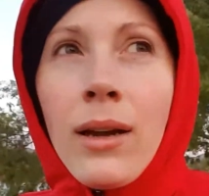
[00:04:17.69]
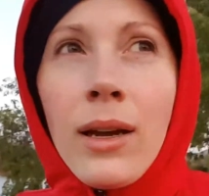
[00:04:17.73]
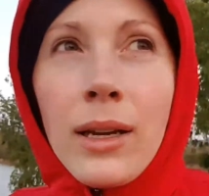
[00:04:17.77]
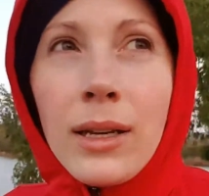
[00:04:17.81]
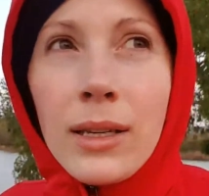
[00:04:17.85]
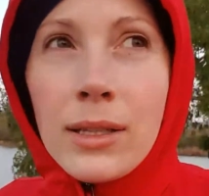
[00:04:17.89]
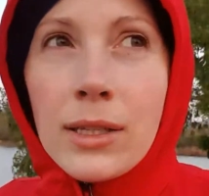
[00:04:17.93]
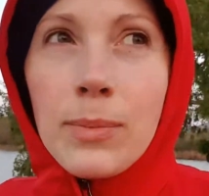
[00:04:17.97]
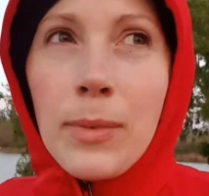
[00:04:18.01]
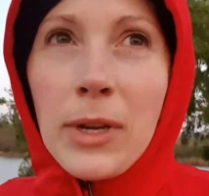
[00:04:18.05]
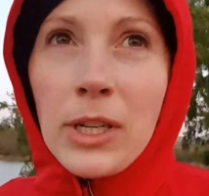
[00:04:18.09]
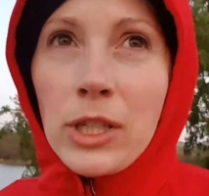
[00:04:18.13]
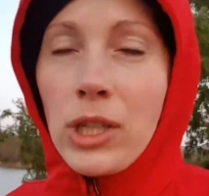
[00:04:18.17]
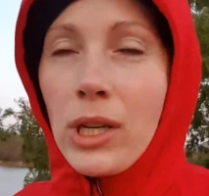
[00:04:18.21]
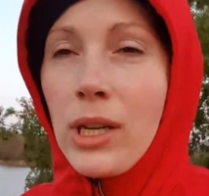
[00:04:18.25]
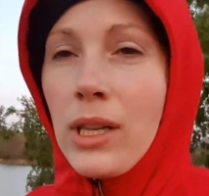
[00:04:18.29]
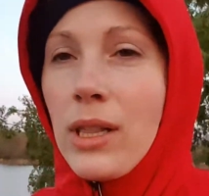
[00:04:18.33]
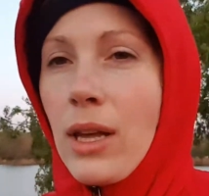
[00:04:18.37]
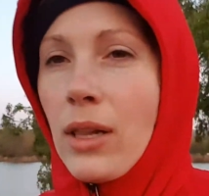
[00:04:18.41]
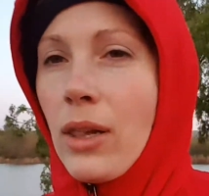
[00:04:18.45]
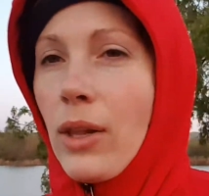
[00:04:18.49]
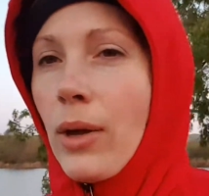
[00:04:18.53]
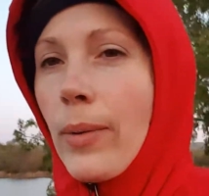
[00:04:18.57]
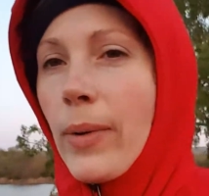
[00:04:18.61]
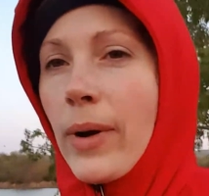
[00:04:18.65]
especially
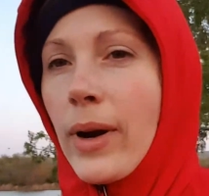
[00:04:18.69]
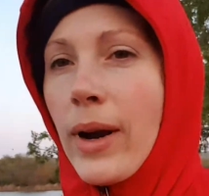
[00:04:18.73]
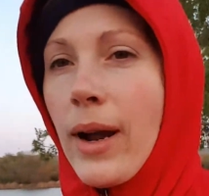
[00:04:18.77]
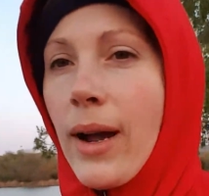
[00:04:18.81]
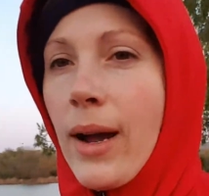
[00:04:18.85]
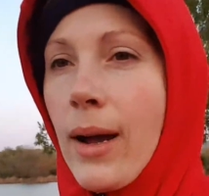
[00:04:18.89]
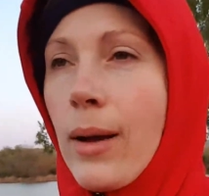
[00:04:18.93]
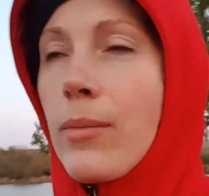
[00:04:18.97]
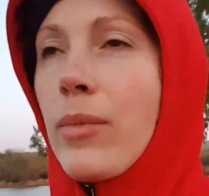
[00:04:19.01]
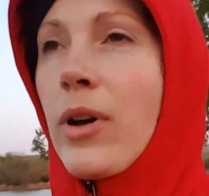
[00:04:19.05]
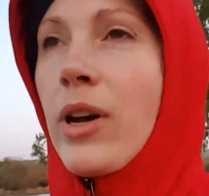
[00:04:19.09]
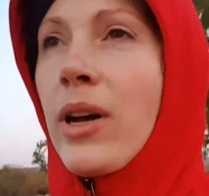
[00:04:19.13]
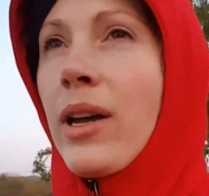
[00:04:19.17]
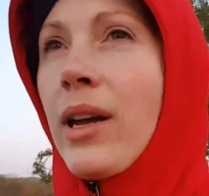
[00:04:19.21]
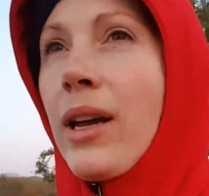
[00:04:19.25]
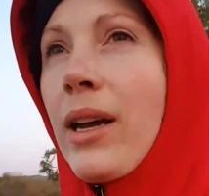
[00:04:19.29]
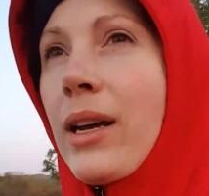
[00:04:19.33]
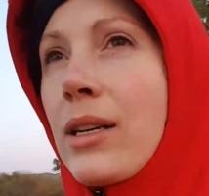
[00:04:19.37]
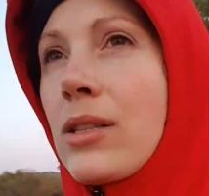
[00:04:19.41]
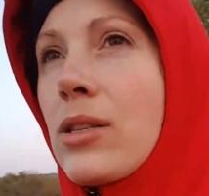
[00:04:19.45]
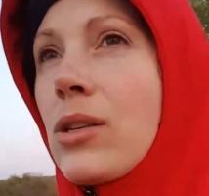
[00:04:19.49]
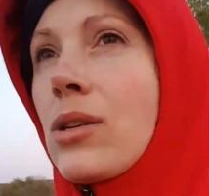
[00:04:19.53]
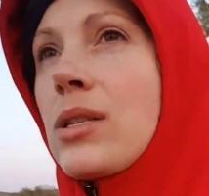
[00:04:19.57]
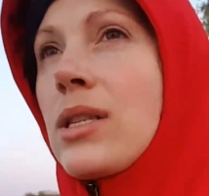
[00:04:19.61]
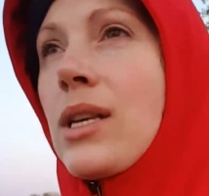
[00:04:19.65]
the lower ab
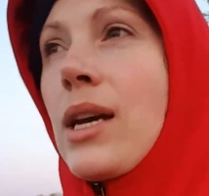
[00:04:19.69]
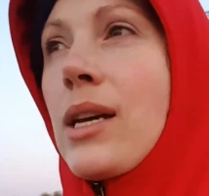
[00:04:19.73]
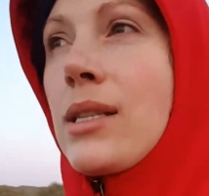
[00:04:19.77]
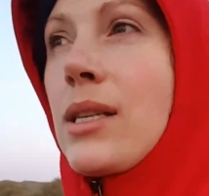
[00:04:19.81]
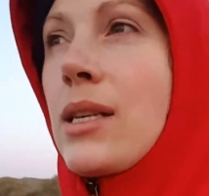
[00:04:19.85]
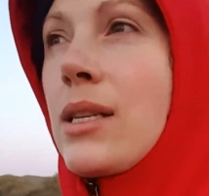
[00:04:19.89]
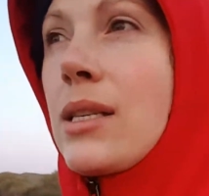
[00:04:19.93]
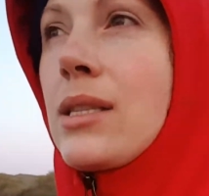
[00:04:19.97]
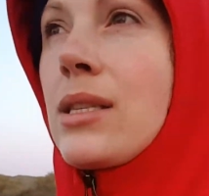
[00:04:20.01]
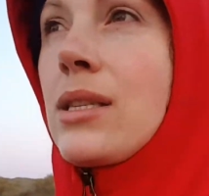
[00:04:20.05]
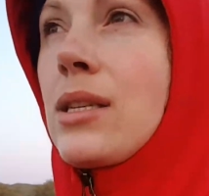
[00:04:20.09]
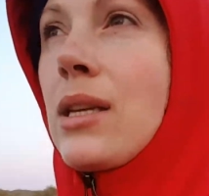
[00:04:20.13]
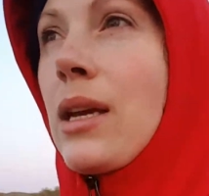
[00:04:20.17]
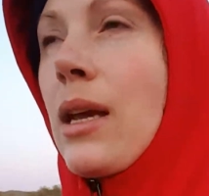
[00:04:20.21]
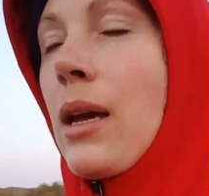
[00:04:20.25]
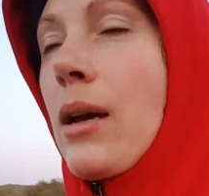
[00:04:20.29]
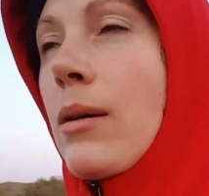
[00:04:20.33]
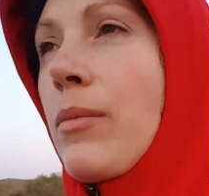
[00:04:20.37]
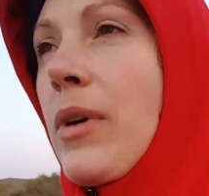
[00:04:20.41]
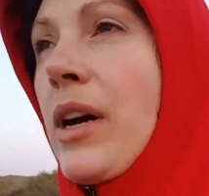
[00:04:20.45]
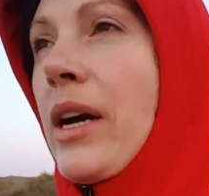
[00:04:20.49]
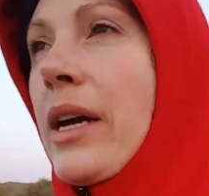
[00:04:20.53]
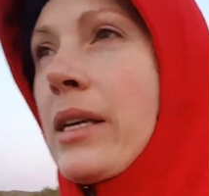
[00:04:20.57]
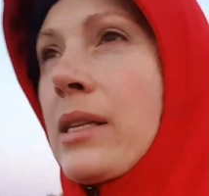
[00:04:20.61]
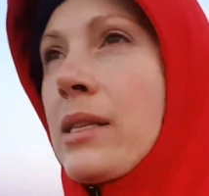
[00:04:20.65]
exercises, to get
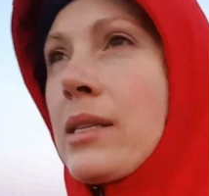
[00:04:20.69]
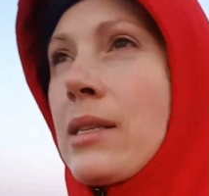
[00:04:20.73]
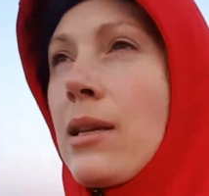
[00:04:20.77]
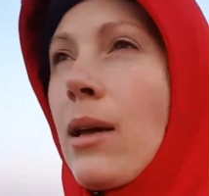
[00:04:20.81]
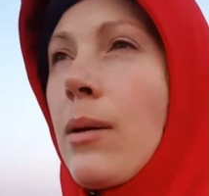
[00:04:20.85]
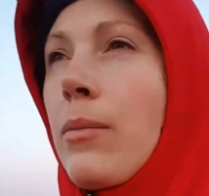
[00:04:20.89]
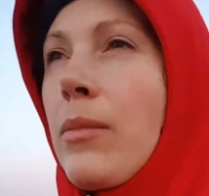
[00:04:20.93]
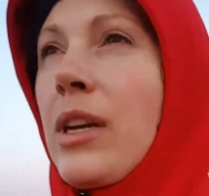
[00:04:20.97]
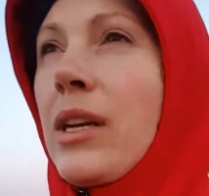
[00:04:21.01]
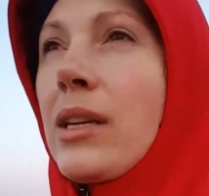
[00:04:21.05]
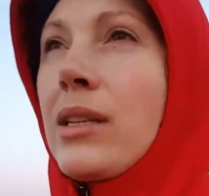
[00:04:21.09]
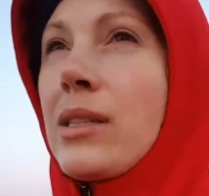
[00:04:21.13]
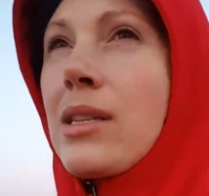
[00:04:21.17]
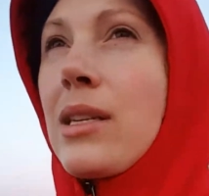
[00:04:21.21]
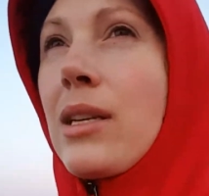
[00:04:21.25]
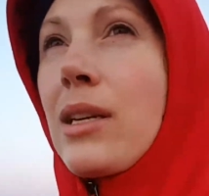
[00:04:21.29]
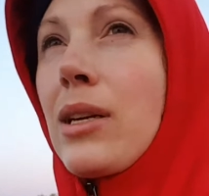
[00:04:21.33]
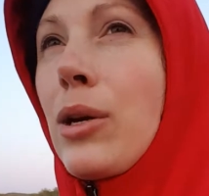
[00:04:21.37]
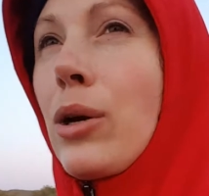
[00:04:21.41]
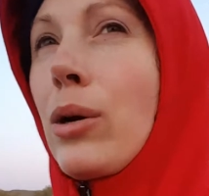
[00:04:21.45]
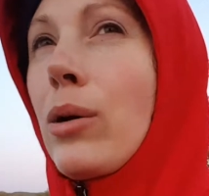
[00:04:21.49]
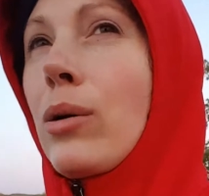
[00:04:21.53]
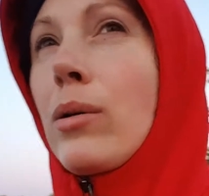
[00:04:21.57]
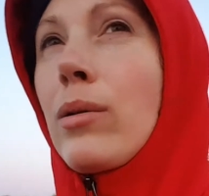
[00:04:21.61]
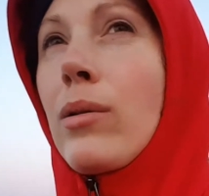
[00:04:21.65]
my stomach to
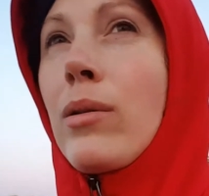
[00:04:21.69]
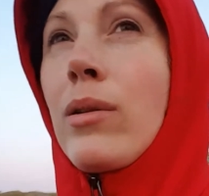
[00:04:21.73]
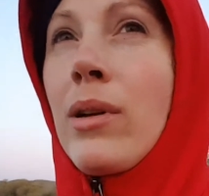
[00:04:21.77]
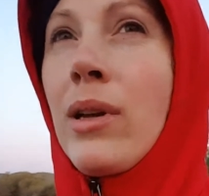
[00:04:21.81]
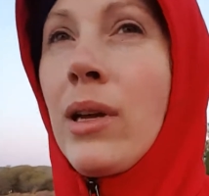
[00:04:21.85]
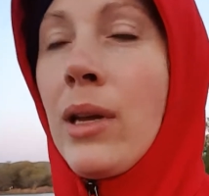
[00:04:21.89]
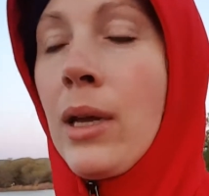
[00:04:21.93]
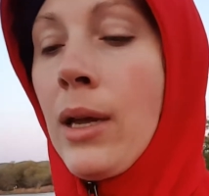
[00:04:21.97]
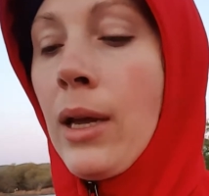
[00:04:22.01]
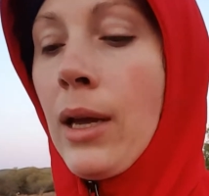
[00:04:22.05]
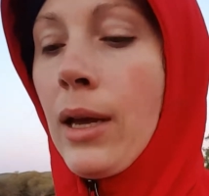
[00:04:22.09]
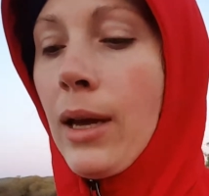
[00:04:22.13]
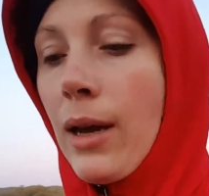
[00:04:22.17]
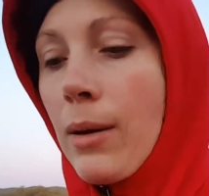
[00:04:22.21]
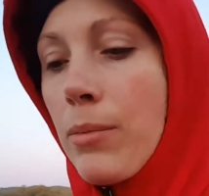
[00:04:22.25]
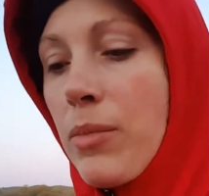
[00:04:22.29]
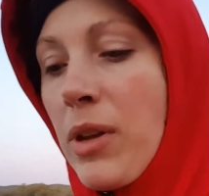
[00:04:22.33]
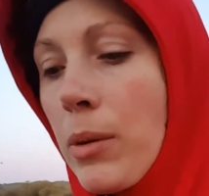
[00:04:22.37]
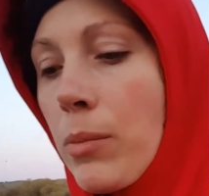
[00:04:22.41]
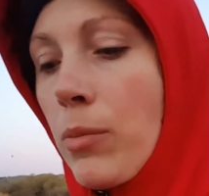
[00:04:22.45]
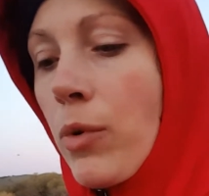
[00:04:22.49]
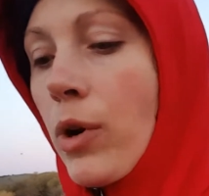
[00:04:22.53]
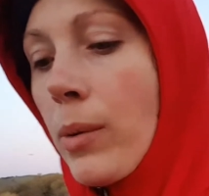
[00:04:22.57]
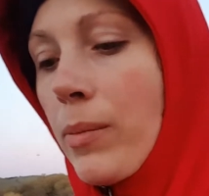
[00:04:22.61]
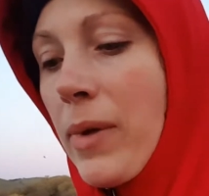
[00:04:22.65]
go a
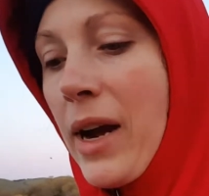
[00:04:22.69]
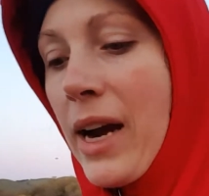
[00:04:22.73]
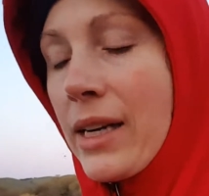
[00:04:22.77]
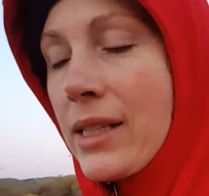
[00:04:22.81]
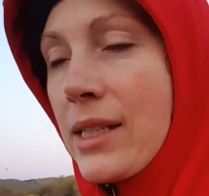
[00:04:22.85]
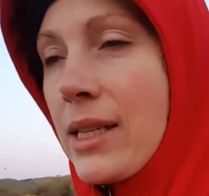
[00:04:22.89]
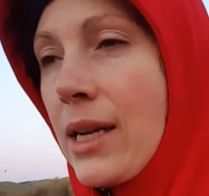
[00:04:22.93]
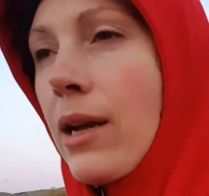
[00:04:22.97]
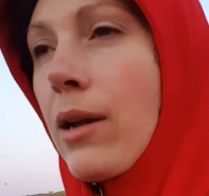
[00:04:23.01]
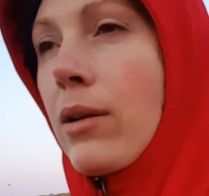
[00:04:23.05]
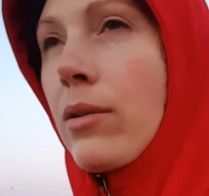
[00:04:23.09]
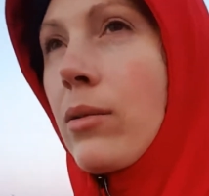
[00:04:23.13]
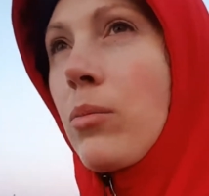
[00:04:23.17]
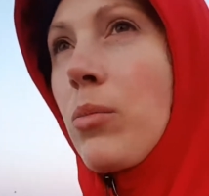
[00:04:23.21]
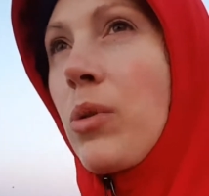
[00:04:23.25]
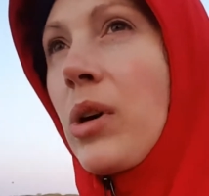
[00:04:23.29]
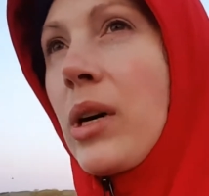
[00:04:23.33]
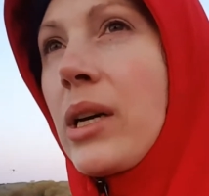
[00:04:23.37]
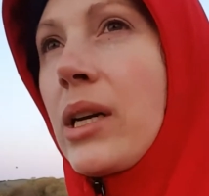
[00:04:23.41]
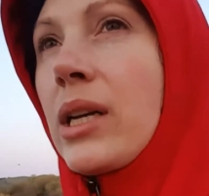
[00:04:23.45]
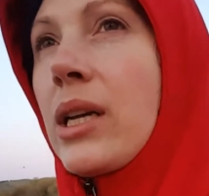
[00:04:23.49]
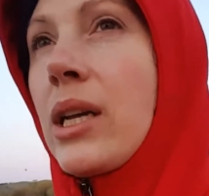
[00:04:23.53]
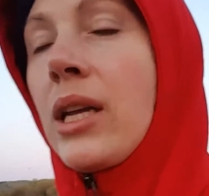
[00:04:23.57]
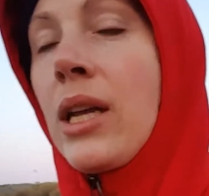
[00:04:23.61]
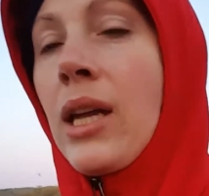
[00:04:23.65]
bit more back down. But